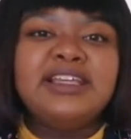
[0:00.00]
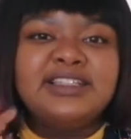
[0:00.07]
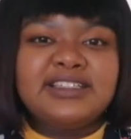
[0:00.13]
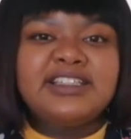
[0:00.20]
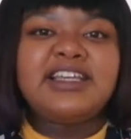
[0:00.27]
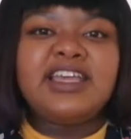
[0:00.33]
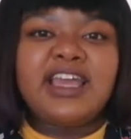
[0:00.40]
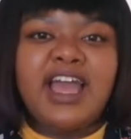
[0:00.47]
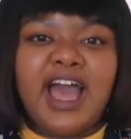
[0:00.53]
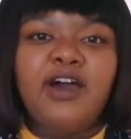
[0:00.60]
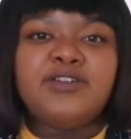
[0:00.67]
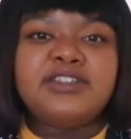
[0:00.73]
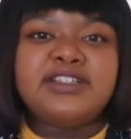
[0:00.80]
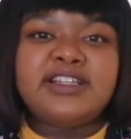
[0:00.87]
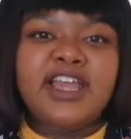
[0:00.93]
sticking
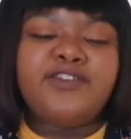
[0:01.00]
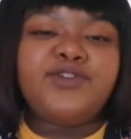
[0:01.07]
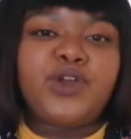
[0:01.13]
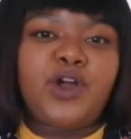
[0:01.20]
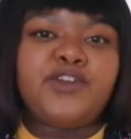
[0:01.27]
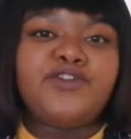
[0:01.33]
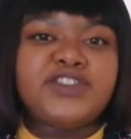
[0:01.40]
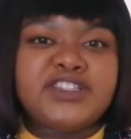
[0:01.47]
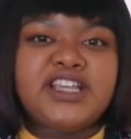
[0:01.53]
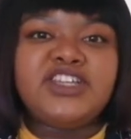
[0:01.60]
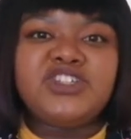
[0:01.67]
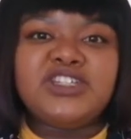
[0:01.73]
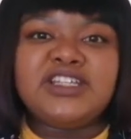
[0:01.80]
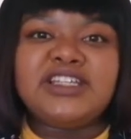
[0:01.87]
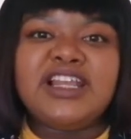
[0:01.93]
out in every
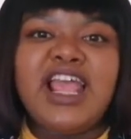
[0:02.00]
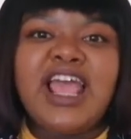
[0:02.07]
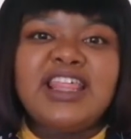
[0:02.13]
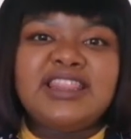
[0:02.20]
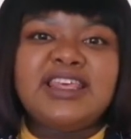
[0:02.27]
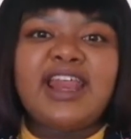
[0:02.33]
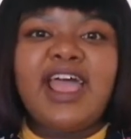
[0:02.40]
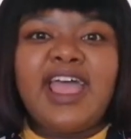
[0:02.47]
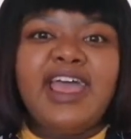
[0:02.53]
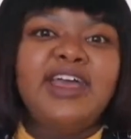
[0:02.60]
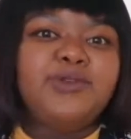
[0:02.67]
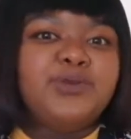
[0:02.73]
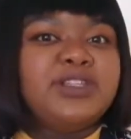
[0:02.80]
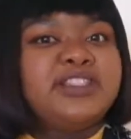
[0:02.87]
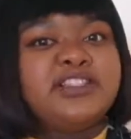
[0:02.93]
conversation that I
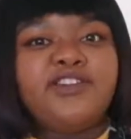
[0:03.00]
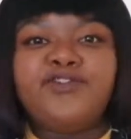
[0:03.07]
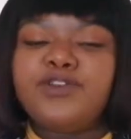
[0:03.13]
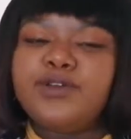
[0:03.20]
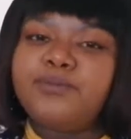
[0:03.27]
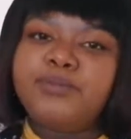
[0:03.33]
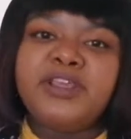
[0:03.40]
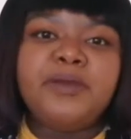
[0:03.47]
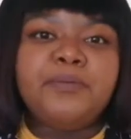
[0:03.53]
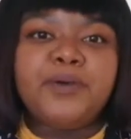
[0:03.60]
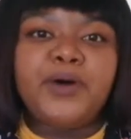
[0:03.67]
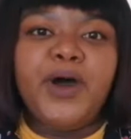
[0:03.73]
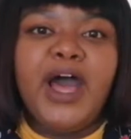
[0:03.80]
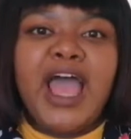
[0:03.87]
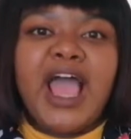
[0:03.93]
had with different
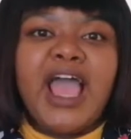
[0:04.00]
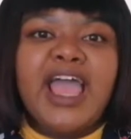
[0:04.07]
people,